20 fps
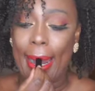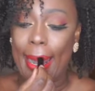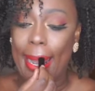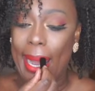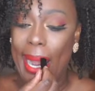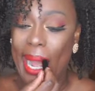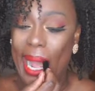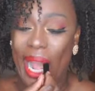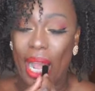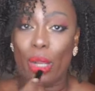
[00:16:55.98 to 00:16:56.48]

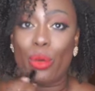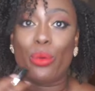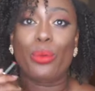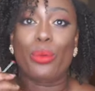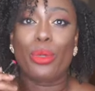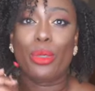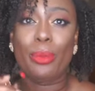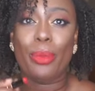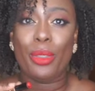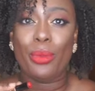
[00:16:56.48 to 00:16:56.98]
Now,
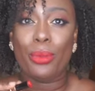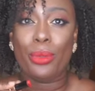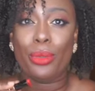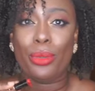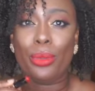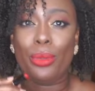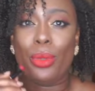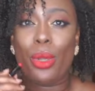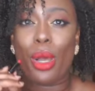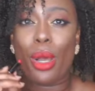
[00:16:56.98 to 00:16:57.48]
Ruby
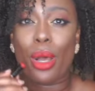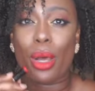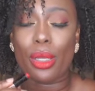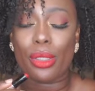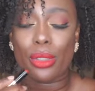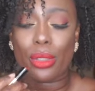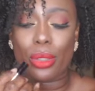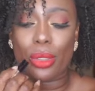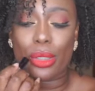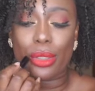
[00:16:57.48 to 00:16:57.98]
Woo
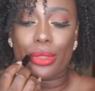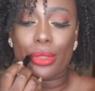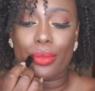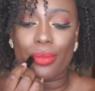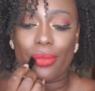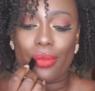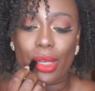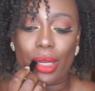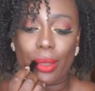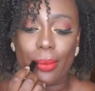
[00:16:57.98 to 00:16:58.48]
also
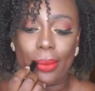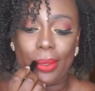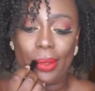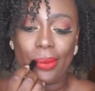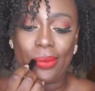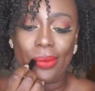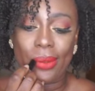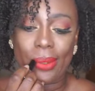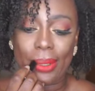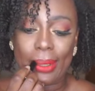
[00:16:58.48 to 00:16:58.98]
looks very
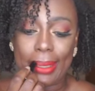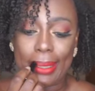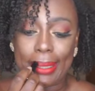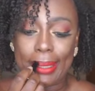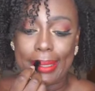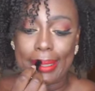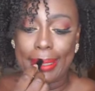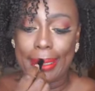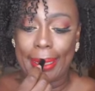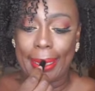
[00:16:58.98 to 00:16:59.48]
beautiful with
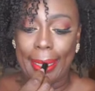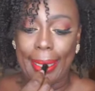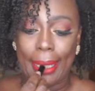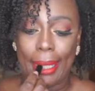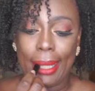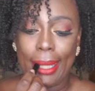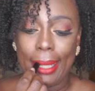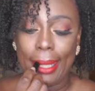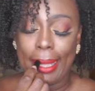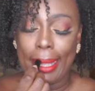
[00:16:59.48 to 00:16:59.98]
this.
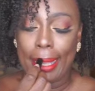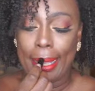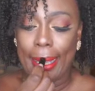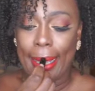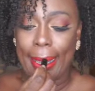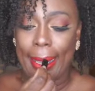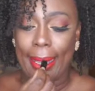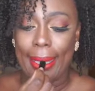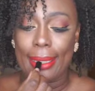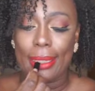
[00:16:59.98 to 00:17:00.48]

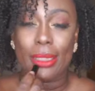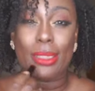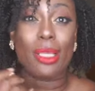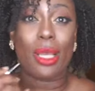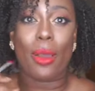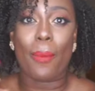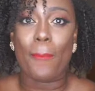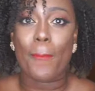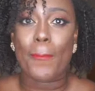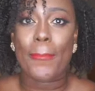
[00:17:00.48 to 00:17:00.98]

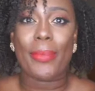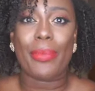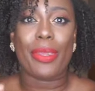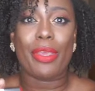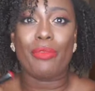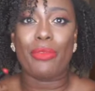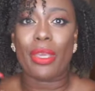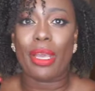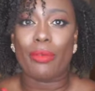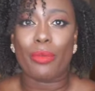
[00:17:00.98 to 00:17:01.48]
So
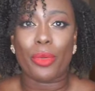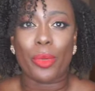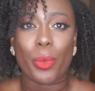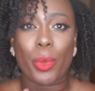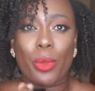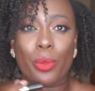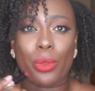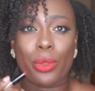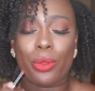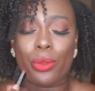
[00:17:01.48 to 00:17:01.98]
if you have
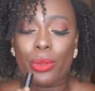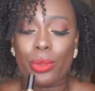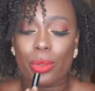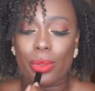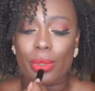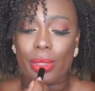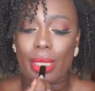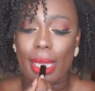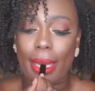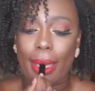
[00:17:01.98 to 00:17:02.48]
Ruby Woo,
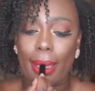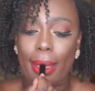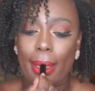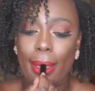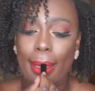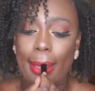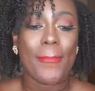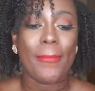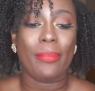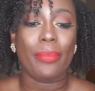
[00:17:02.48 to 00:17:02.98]
use that.
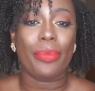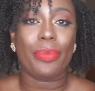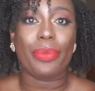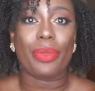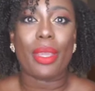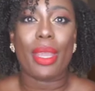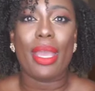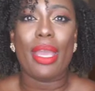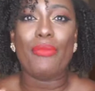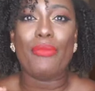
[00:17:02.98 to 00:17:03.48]

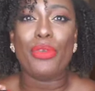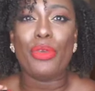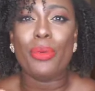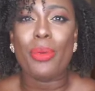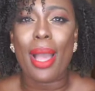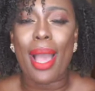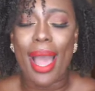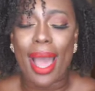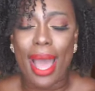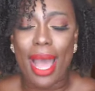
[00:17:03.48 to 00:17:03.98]
If you
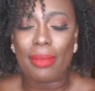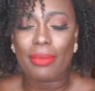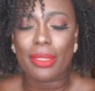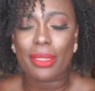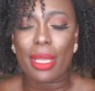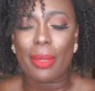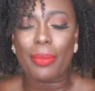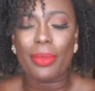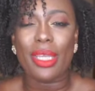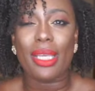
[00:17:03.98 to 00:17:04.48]
have
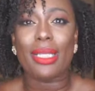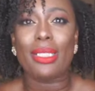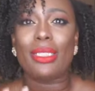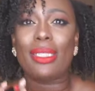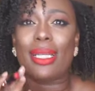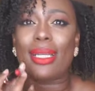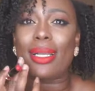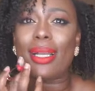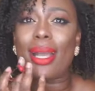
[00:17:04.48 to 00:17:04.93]
something to